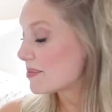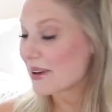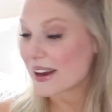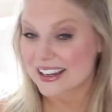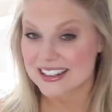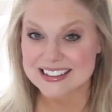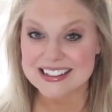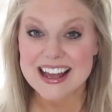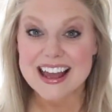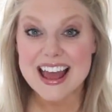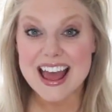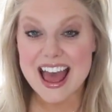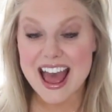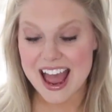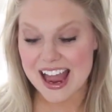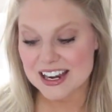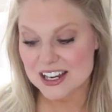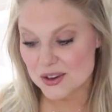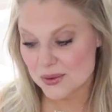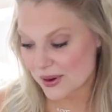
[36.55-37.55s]
But
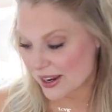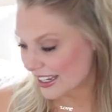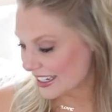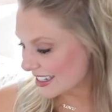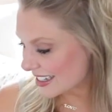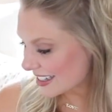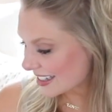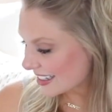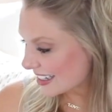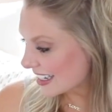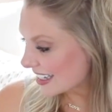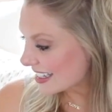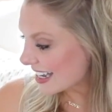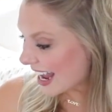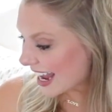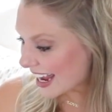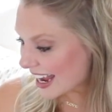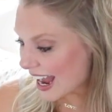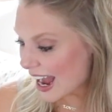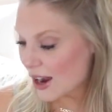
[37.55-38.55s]
anyways,
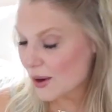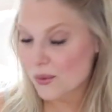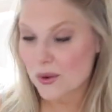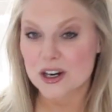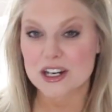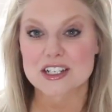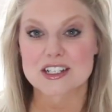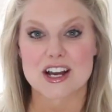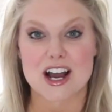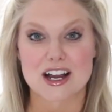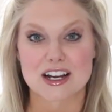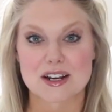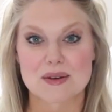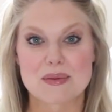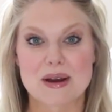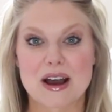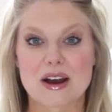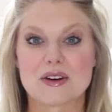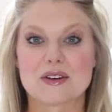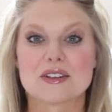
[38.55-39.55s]
today I want to talk
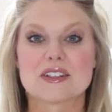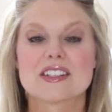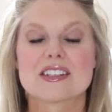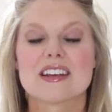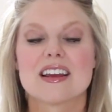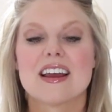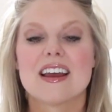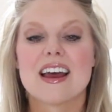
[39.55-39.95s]
about